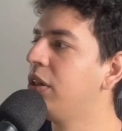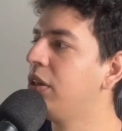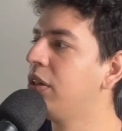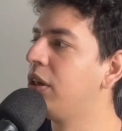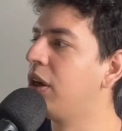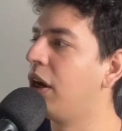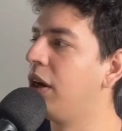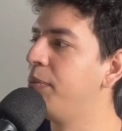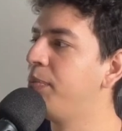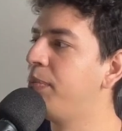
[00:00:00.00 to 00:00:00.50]

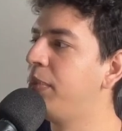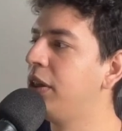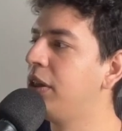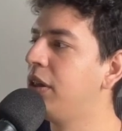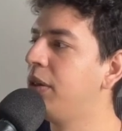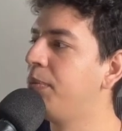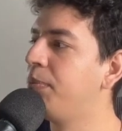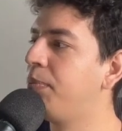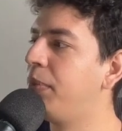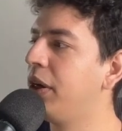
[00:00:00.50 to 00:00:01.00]
calling
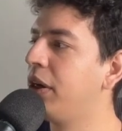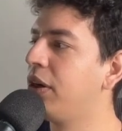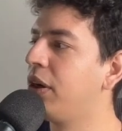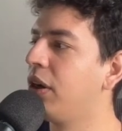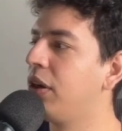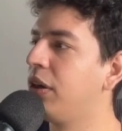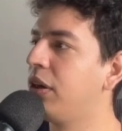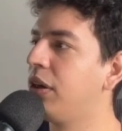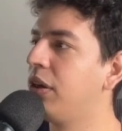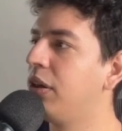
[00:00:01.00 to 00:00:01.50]
pick
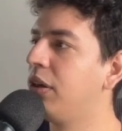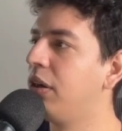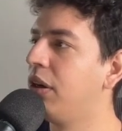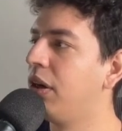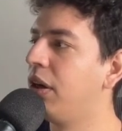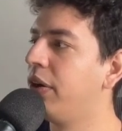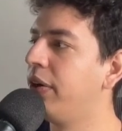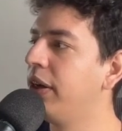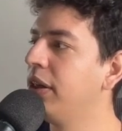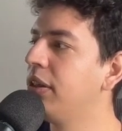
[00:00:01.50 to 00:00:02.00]
color,
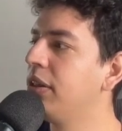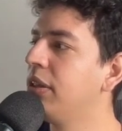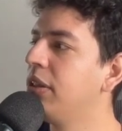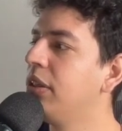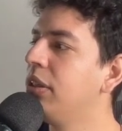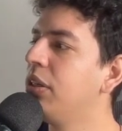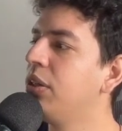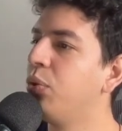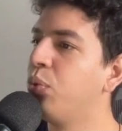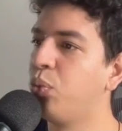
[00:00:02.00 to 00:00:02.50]
all right?
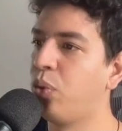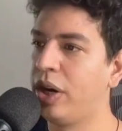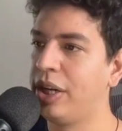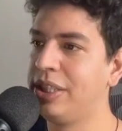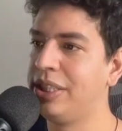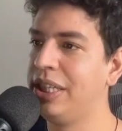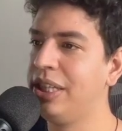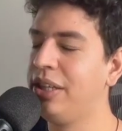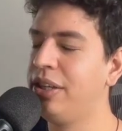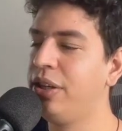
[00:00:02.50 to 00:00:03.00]
What I
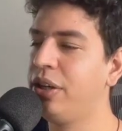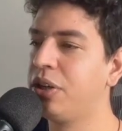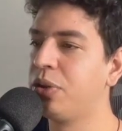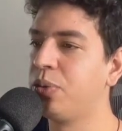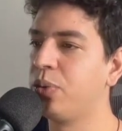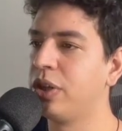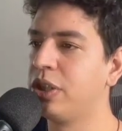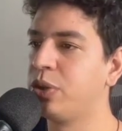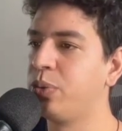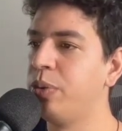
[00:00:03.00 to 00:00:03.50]
did here
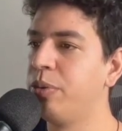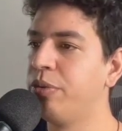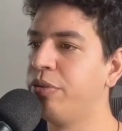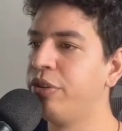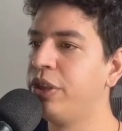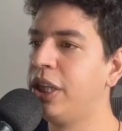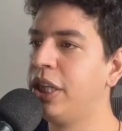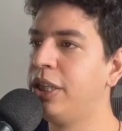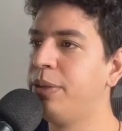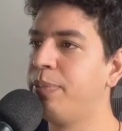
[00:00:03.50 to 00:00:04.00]
was remove
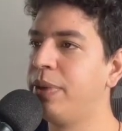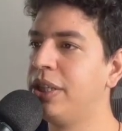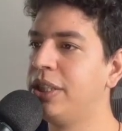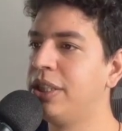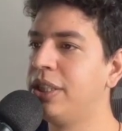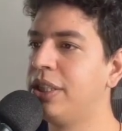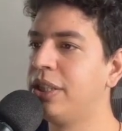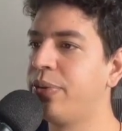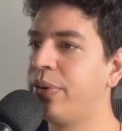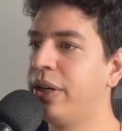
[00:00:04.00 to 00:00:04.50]
the
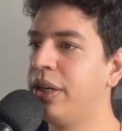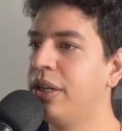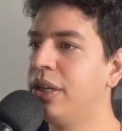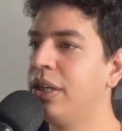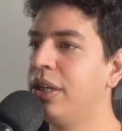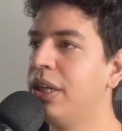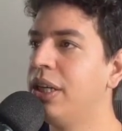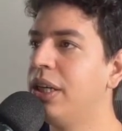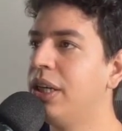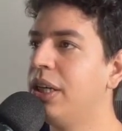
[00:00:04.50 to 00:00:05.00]
dependencies array.
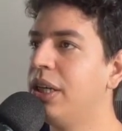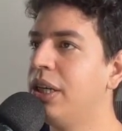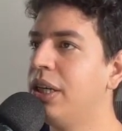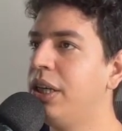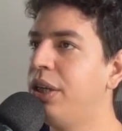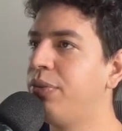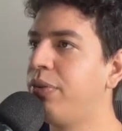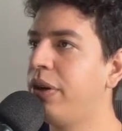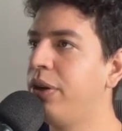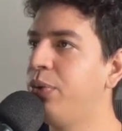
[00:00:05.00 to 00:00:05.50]

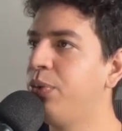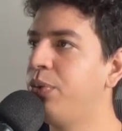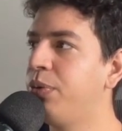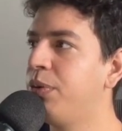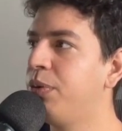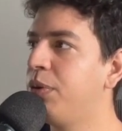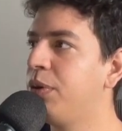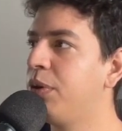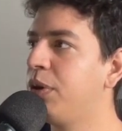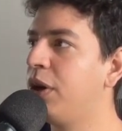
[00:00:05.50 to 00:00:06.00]
If I
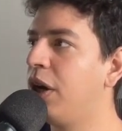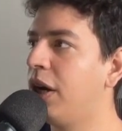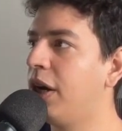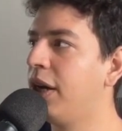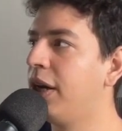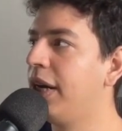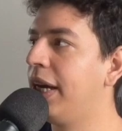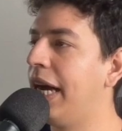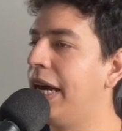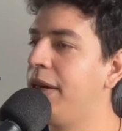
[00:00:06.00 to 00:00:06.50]

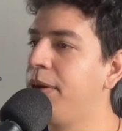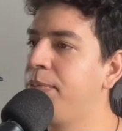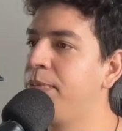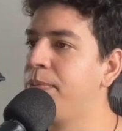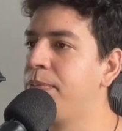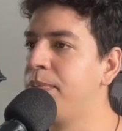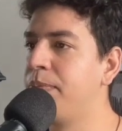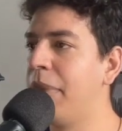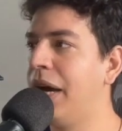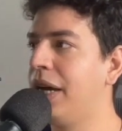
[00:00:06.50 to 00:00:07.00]
get it
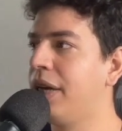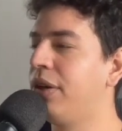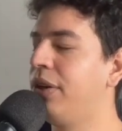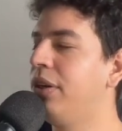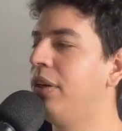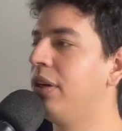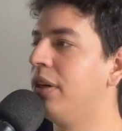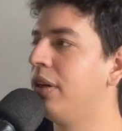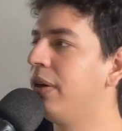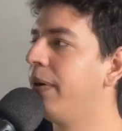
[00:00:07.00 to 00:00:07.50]
back
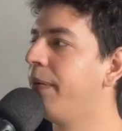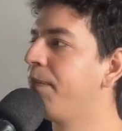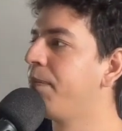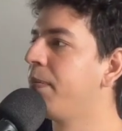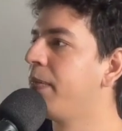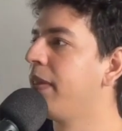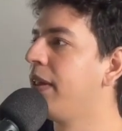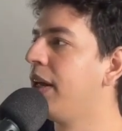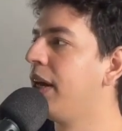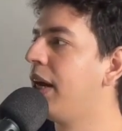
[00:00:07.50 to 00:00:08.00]
here,
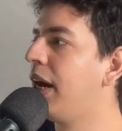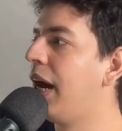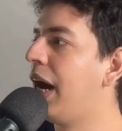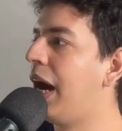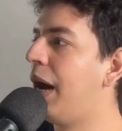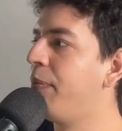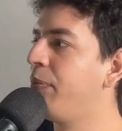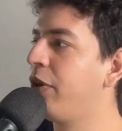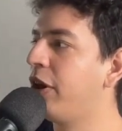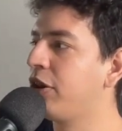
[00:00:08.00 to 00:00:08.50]

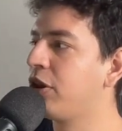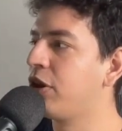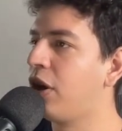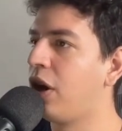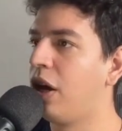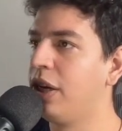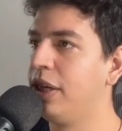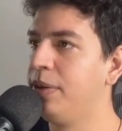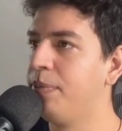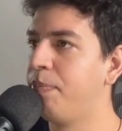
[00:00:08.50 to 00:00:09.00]
I'm not
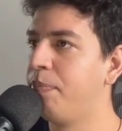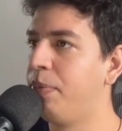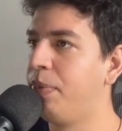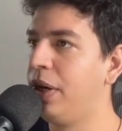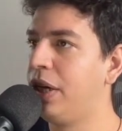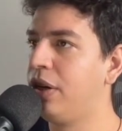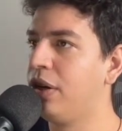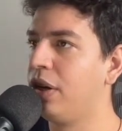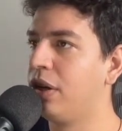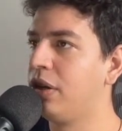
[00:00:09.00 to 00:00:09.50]
calling
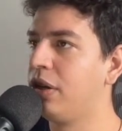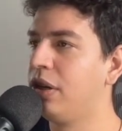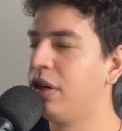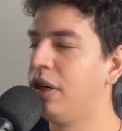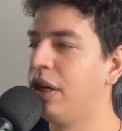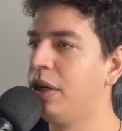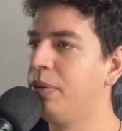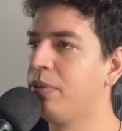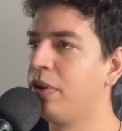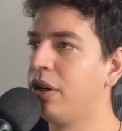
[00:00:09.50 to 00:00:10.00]
pick color
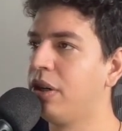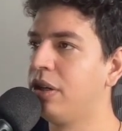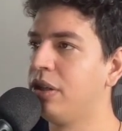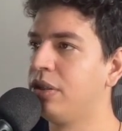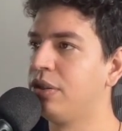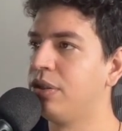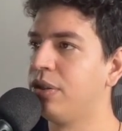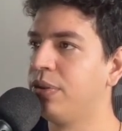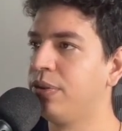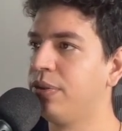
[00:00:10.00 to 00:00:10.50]
anymore,
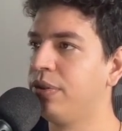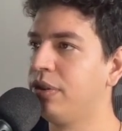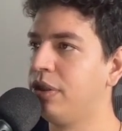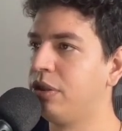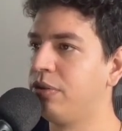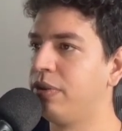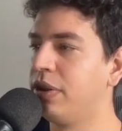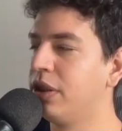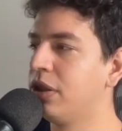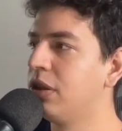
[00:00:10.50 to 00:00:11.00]
so this
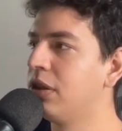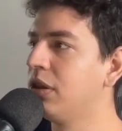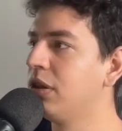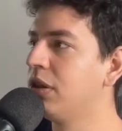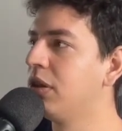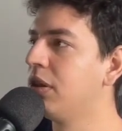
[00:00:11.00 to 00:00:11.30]
function,